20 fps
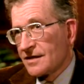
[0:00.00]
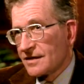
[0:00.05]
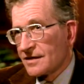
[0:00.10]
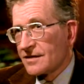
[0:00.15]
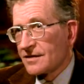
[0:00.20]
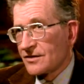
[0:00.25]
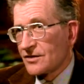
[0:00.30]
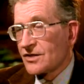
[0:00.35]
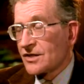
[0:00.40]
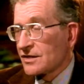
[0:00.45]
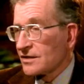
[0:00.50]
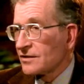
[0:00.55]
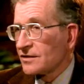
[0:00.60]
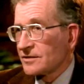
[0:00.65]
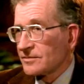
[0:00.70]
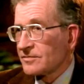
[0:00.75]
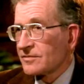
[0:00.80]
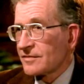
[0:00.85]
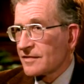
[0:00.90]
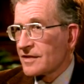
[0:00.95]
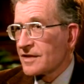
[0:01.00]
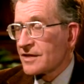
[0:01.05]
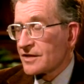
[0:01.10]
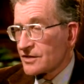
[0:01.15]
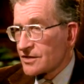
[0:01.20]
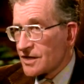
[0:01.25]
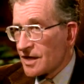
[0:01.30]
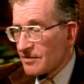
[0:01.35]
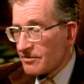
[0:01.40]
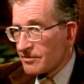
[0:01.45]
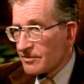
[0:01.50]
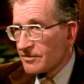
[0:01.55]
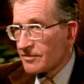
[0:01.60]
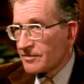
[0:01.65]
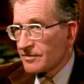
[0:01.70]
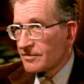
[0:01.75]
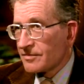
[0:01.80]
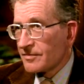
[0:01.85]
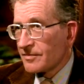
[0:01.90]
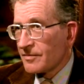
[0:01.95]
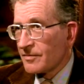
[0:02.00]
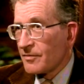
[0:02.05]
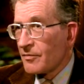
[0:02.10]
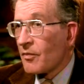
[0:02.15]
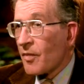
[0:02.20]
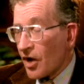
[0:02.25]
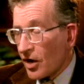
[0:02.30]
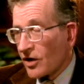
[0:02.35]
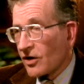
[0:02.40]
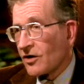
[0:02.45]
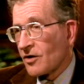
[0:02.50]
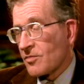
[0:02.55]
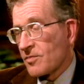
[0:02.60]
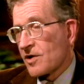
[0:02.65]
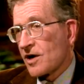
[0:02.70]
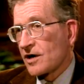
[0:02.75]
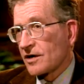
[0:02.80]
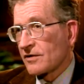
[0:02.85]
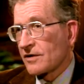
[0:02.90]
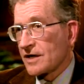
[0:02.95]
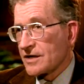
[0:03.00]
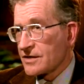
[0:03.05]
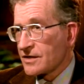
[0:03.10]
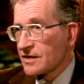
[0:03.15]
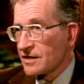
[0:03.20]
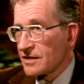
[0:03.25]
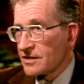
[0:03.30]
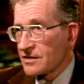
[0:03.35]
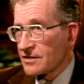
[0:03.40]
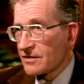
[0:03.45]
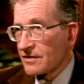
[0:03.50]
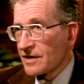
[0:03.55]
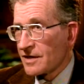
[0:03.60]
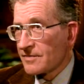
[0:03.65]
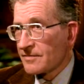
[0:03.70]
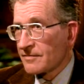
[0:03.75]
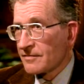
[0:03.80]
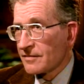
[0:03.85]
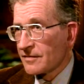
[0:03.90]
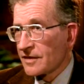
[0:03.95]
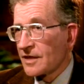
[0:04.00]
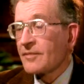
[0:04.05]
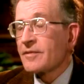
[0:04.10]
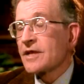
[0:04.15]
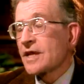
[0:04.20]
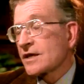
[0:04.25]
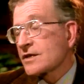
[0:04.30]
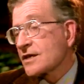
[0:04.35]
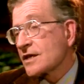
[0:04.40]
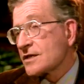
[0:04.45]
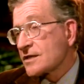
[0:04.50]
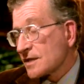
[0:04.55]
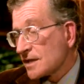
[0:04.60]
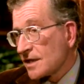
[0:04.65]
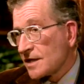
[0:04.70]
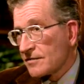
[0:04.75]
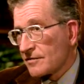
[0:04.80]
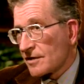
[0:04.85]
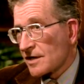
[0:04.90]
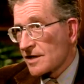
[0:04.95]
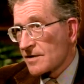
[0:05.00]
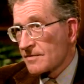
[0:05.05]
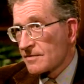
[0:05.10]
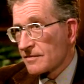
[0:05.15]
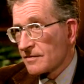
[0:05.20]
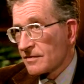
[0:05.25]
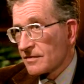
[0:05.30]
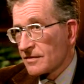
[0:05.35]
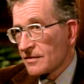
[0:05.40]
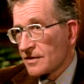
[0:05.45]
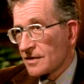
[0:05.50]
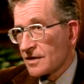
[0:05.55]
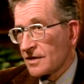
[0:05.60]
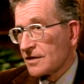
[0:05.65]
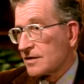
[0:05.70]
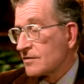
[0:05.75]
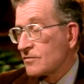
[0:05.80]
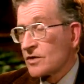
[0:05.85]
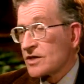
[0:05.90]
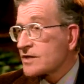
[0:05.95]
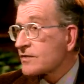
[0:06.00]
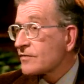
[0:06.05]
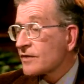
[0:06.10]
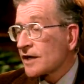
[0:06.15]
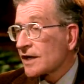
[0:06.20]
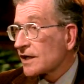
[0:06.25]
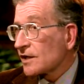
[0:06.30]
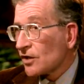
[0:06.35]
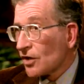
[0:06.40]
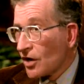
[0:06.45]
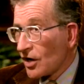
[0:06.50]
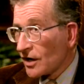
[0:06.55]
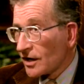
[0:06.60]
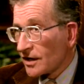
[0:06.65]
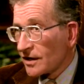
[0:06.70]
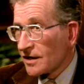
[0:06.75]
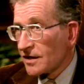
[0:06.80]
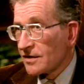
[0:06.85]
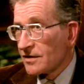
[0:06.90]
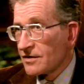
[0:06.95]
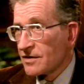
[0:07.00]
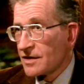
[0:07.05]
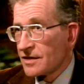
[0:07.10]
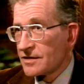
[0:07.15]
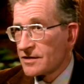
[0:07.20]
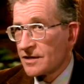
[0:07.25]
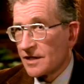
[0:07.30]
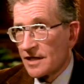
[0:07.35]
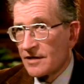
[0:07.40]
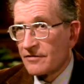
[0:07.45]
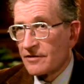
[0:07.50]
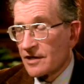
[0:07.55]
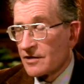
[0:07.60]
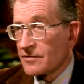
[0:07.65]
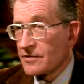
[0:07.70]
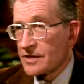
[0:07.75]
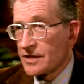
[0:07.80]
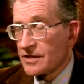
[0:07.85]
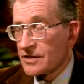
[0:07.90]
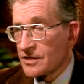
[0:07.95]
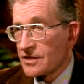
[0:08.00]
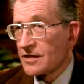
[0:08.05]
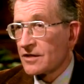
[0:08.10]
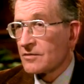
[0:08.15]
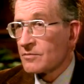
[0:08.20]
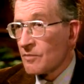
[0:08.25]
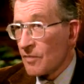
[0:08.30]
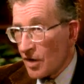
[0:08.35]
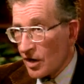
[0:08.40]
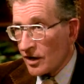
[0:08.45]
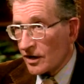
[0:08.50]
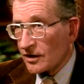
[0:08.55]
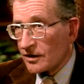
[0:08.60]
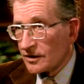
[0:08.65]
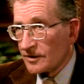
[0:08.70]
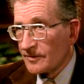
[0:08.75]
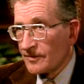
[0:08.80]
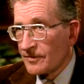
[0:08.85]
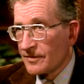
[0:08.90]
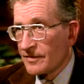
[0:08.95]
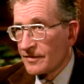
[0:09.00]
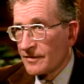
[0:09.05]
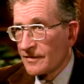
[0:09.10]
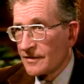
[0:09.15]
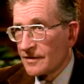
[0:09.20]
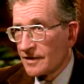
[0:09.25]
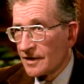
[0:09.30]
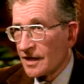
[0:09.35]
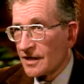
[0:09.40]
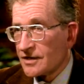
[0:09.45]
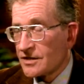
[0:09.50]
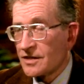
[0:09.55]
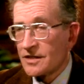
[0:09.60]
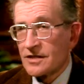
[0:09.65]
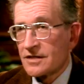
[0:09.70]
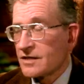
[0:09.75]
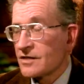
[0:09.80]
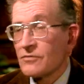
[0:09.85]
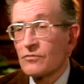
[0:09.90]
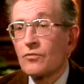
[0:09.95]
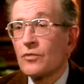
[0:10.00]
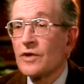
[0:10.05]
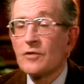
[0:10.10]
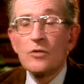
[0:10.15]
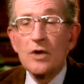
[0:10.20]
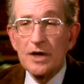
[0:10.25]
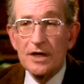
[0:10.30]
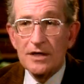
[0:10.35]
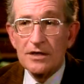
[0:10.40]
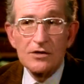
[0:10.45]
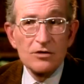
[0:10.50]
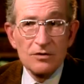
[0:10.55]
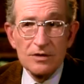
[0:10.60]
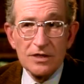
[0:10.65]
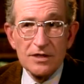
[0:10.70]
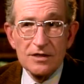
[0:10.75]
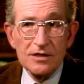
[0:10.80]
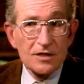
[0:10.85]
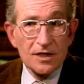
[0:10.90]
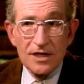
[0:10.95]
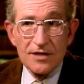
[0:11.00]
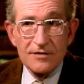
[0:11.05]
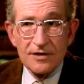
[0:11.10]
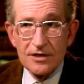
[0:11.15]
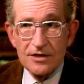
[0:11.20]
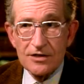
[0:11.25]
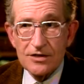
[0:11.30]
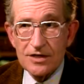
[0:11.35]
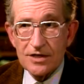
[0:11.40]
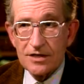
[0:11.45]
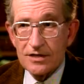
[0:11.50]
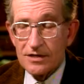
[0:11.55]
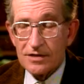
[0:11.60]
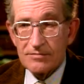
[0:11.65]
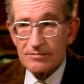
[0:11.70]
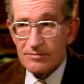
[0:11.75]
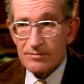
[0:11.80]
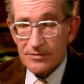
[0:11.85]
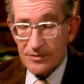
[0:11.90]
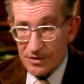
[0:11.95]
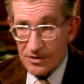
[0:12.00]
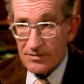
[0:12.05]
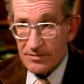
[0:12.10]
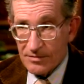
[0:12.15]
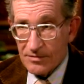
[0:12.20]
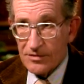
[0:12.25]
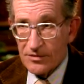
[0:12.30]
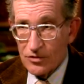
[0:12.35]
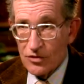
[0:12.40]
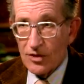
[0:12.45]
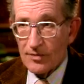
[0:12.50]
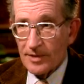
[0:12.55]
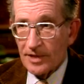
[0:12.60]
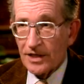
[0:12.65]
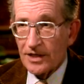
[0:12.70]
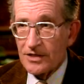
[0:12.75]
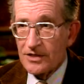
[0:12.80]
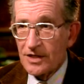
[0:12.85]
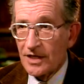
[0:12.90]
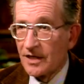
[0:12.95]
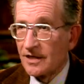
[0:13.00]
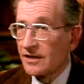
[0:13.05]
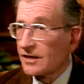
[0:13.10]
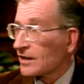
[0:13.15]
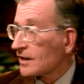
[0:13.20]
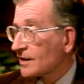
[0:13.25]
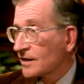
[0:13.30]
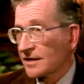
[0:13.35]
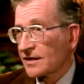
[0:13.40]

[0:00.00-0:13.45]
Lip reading: still, there's some moral progress in history. Now, take, say, slavery. It wasn't very long ago that slavery was considered moral, not just that we want to do it. The slave owners didn't normally say, look,